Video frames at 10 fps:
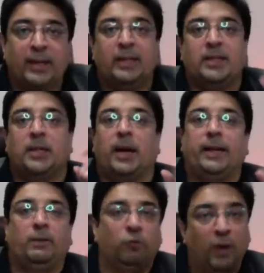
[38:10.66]

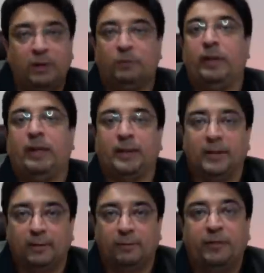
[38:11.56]
inside 1 week,
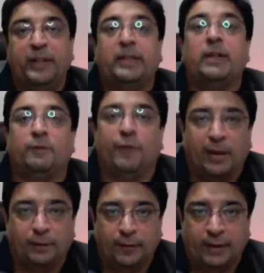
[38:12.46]
within
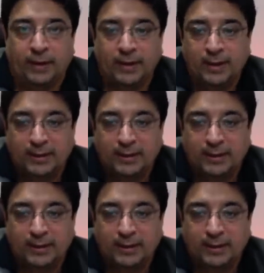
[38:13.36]
1 week,